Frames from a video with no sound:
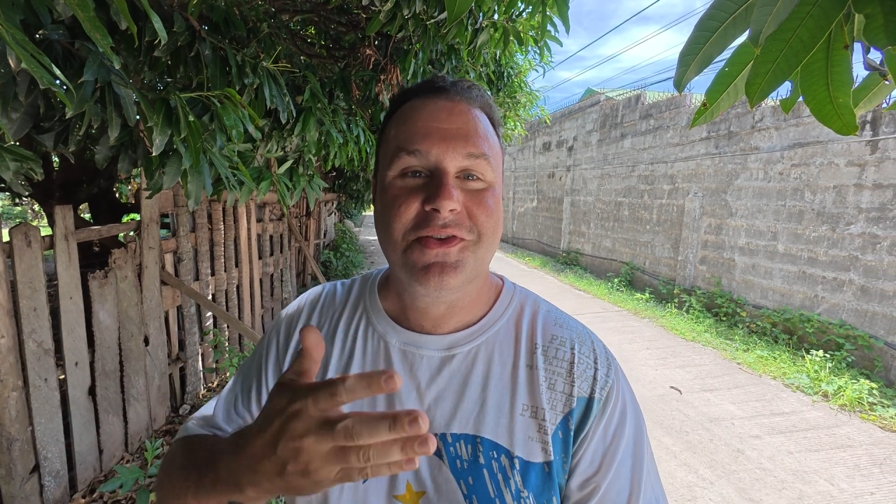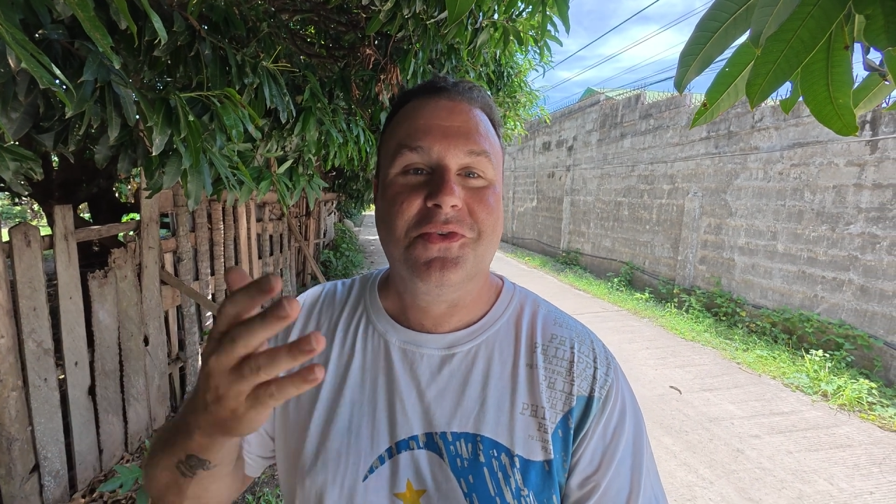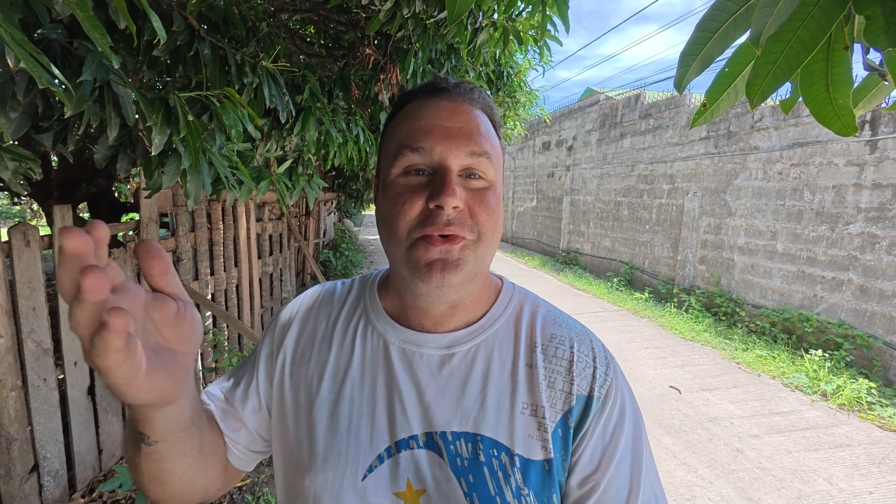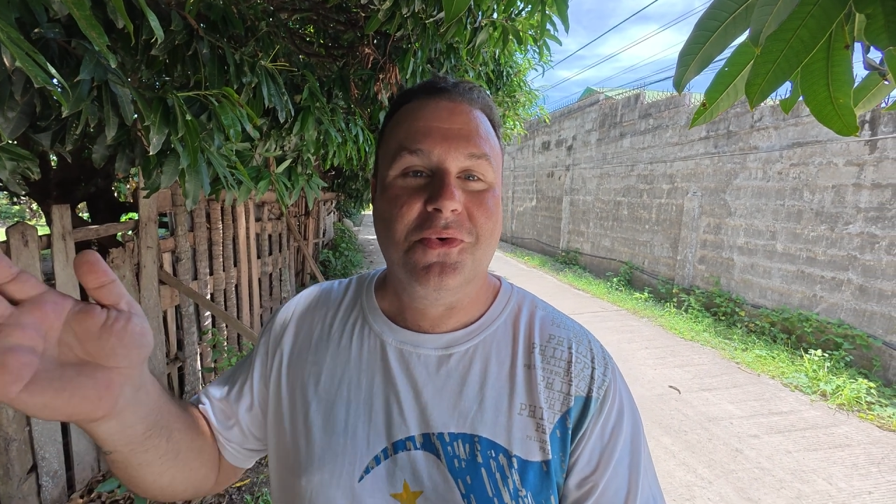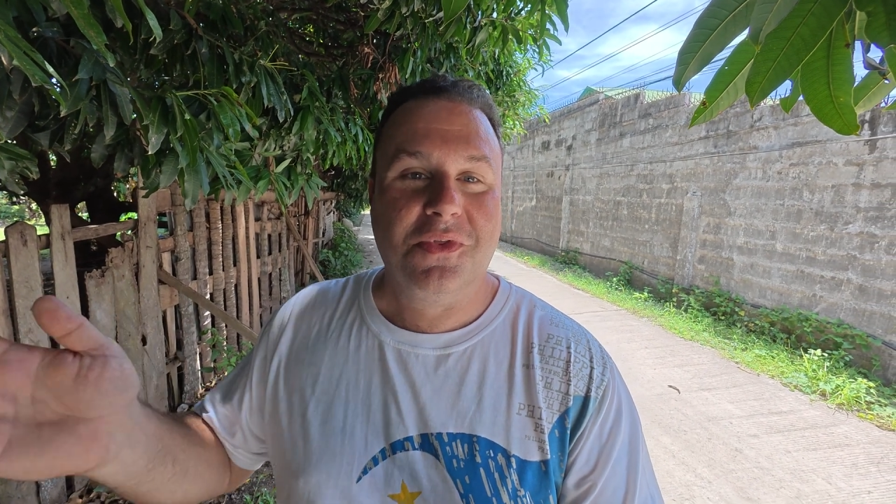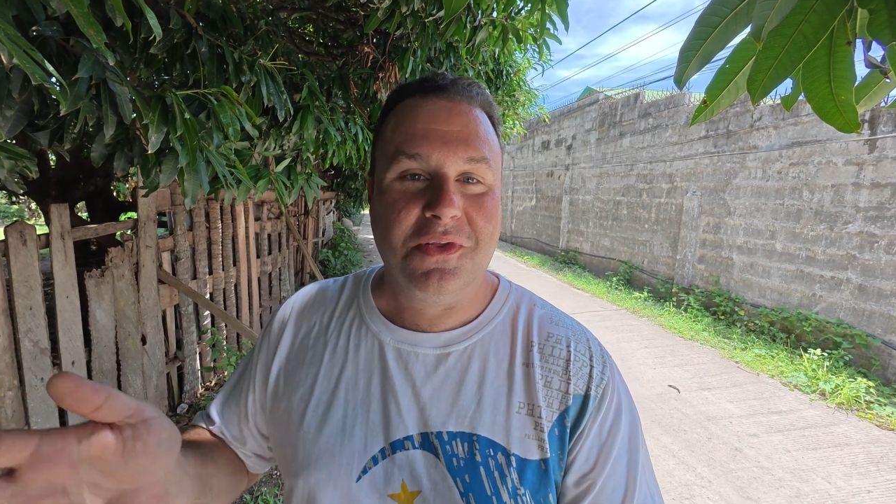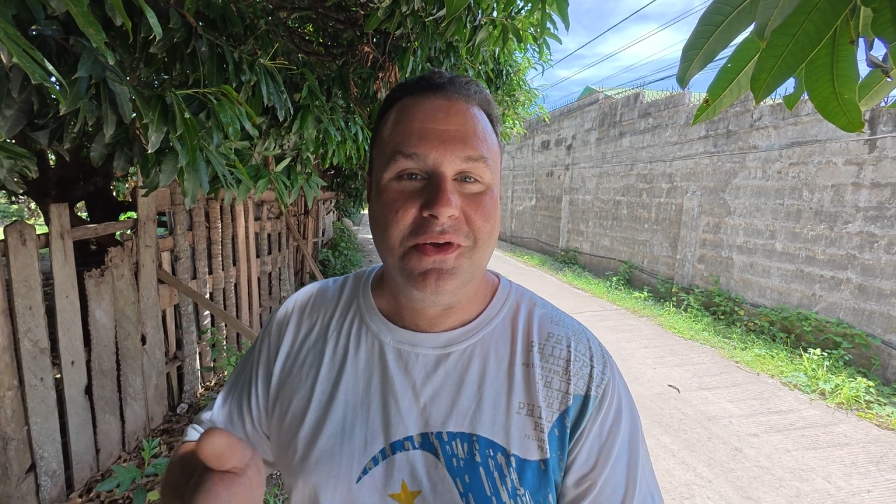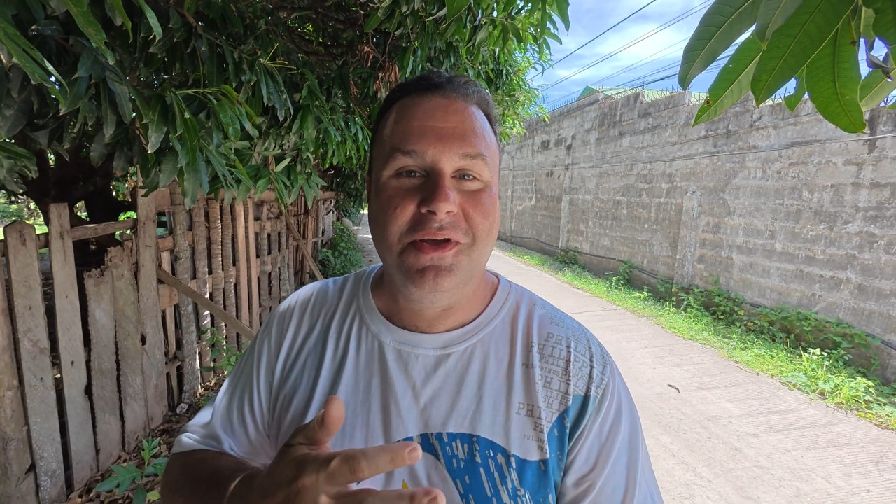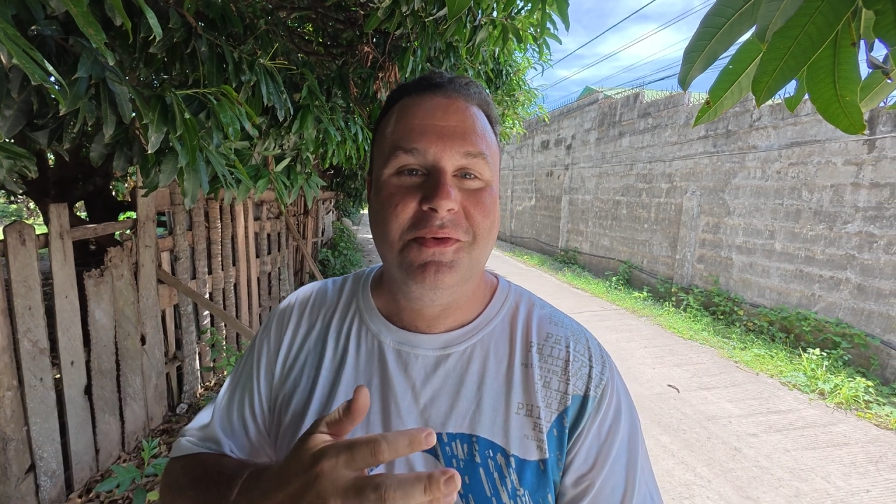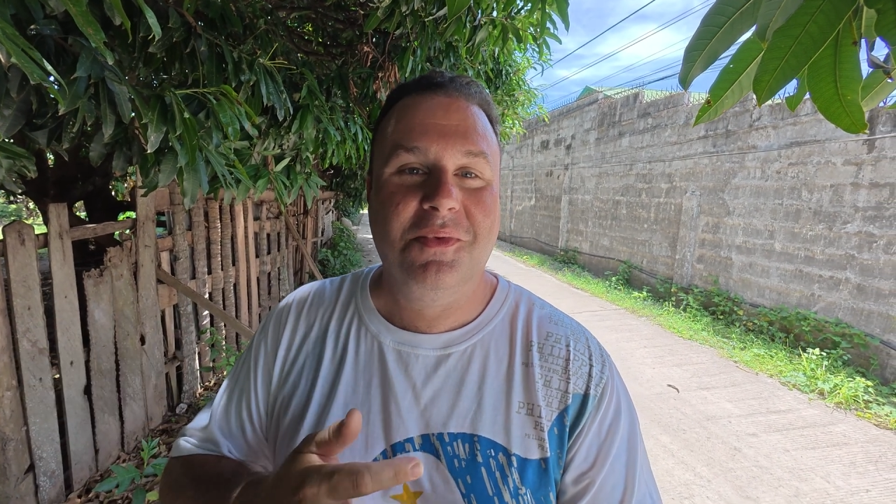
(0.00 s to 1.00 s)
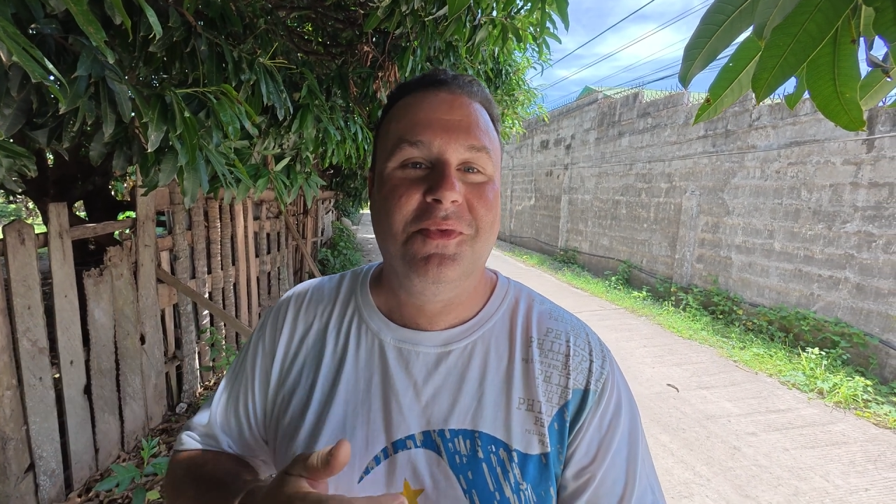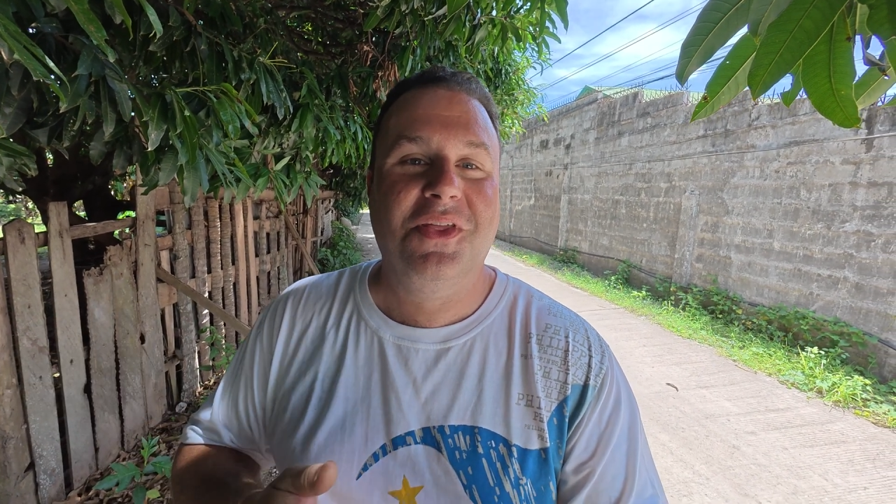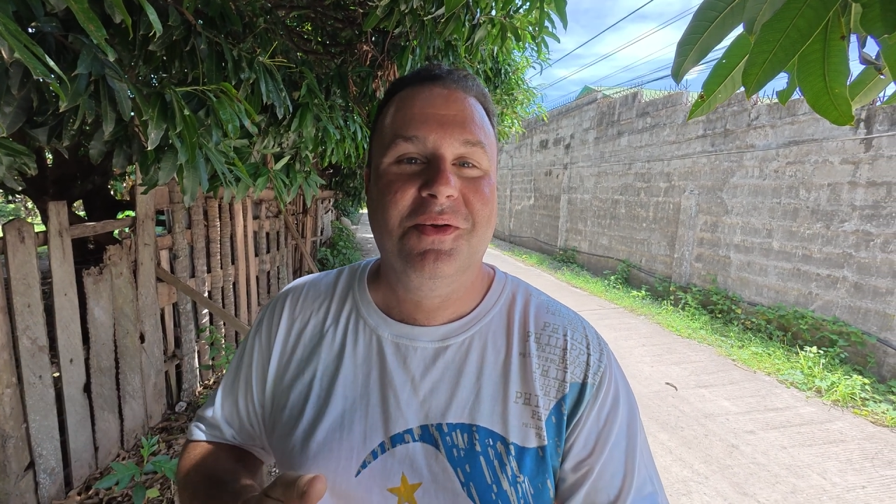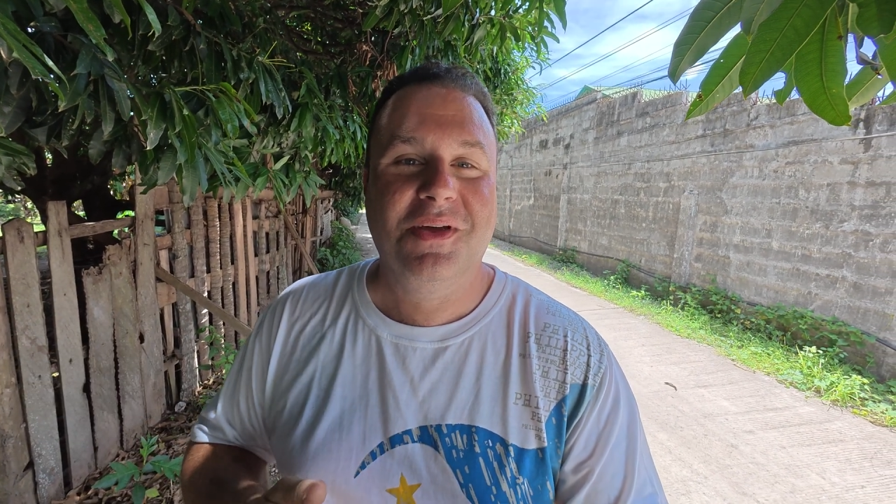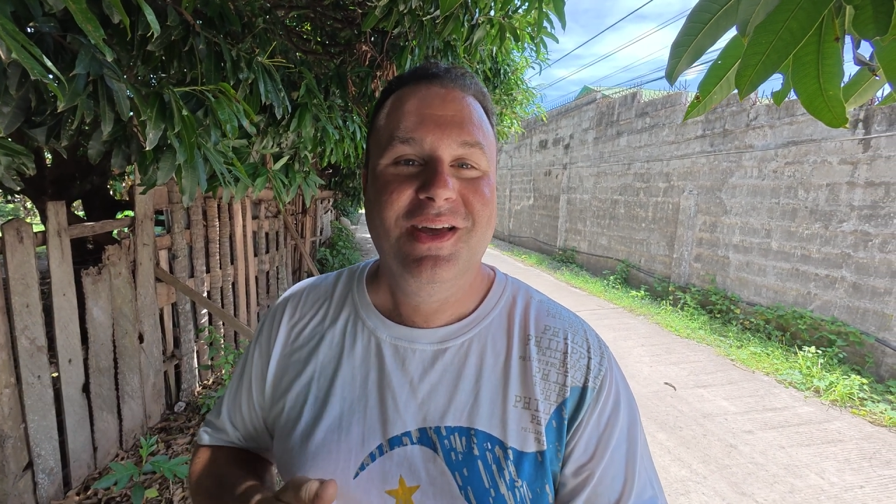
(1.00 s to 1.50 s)
through
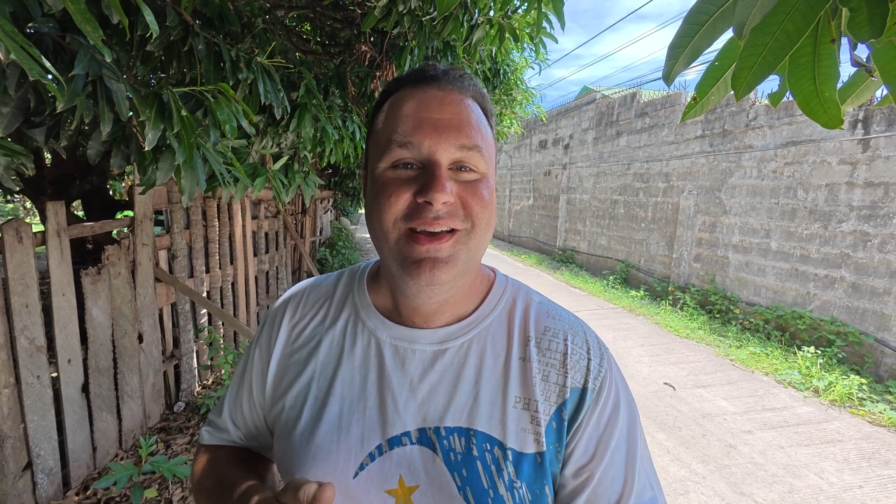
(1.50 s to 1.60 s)
the